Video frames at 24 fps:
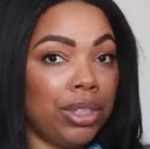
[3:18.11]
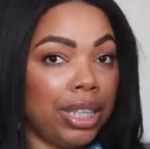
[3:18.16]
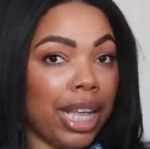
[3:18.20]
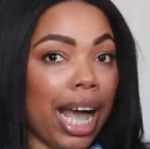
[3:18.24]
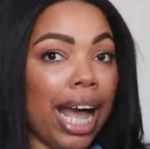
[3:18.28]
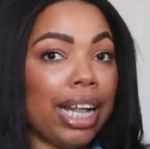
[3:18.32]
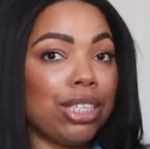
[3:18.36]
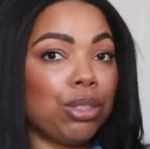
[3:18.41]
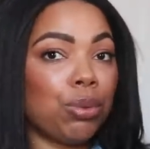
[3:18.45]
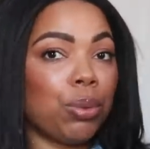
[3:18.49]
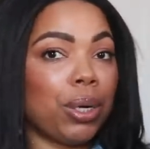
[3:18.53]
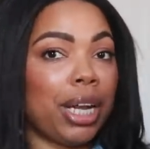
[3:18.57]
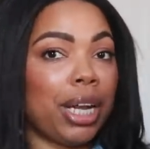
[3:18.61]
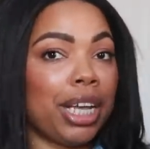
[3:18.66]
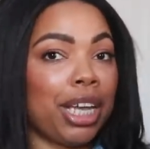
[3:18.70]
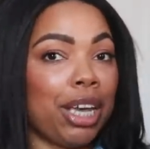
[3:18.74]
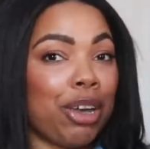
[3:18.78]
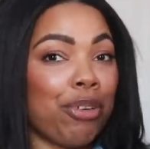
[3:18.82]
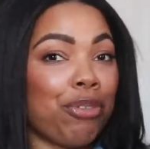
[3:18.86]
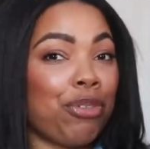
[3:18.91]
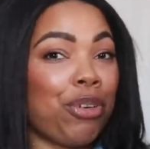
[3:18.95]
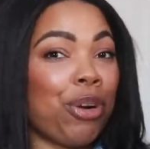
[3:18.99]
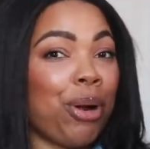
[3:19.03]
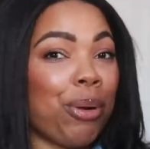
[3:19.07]
That's what I
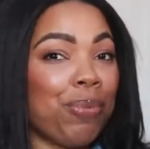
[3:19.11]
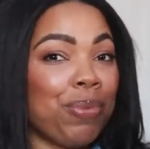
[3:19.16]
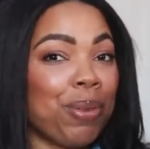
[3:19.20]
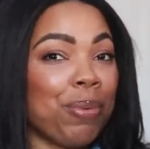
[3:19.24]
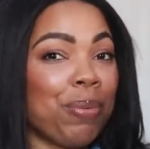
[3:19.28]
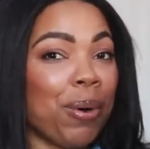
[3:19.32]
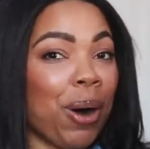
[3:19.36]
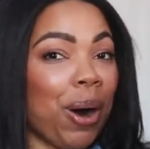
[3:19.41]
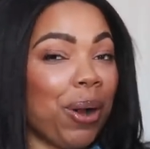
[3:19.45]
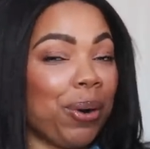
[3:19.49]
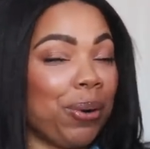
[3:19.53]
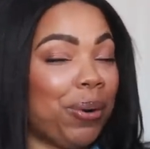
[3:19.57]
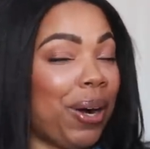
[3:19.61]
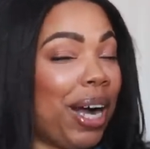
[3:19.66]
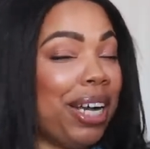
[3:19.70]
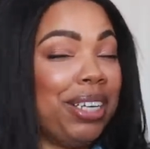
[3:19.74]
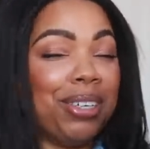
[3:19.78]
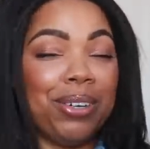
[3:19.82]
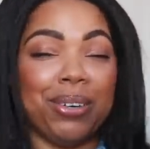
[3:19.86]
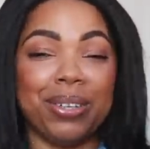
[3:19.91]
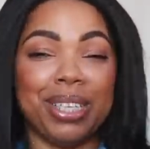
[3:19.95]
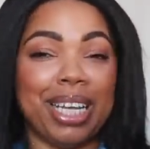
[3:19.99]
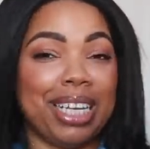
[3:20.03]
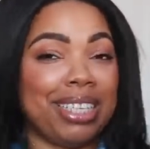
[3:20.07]
get from the bottle. I
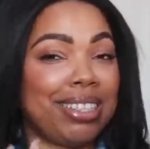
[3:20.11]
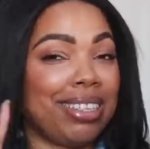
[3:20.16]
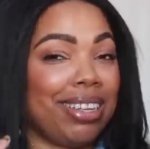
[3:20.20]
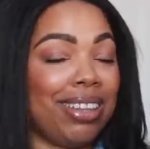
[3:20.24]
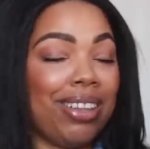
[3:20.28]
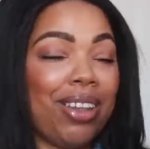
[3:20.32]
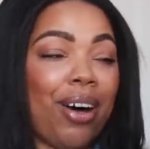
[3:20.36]
know that's a